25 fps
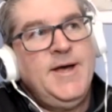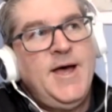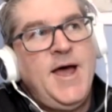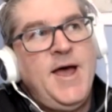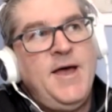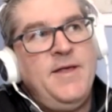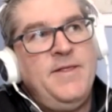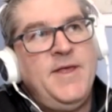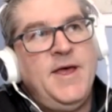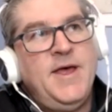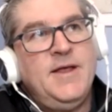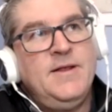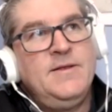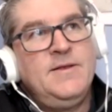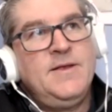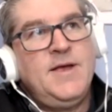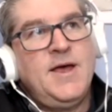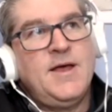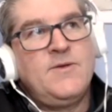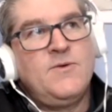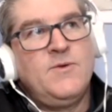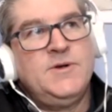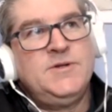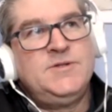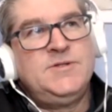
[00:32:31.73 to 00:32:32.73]
And then the
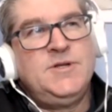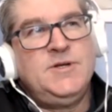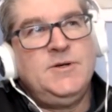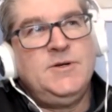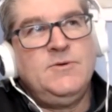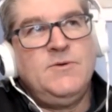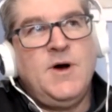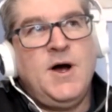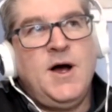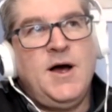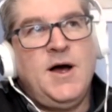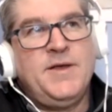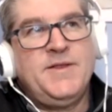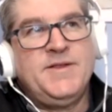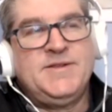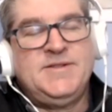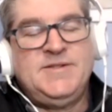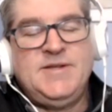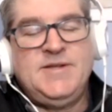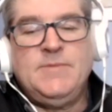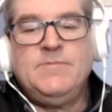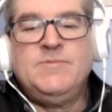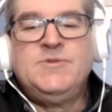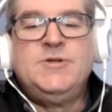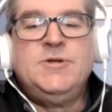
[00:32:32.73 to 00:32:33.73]
other one too, the
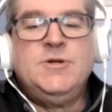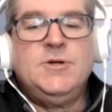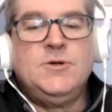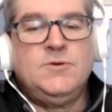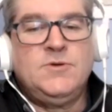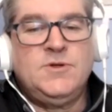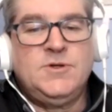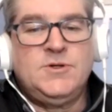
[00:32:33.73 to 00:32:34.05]
Sim 2,